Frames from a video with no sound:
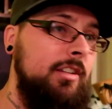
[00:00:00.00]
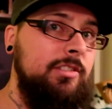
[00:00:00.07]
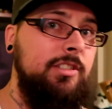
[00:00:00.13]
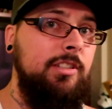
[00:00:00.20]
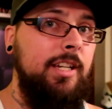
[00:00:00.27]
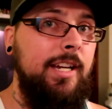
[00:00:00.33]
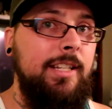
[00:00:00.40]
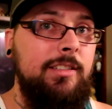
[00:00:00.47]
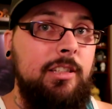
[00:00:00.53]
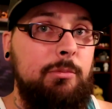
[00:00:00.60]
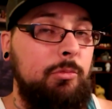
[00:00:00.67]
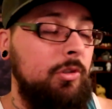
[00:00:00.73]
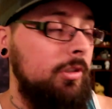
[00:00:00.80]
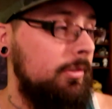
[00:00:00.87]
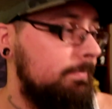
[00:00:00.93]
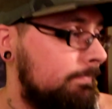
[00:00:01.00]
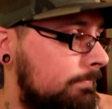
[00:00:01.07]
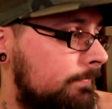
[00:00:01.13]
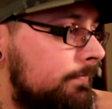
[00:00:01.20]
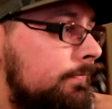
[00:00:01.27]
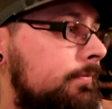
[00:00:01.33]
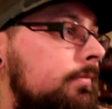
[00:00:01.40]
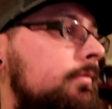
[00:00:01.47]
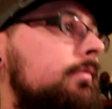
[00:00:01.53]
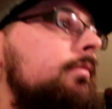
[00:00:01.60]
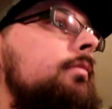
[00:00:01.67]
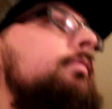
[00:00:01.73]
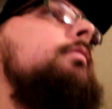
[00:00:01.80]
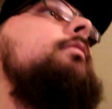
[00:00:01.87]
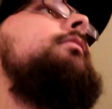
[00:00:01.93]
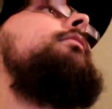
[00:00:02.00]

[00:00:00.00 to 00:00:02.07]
I'll see you guys in the morning. Can I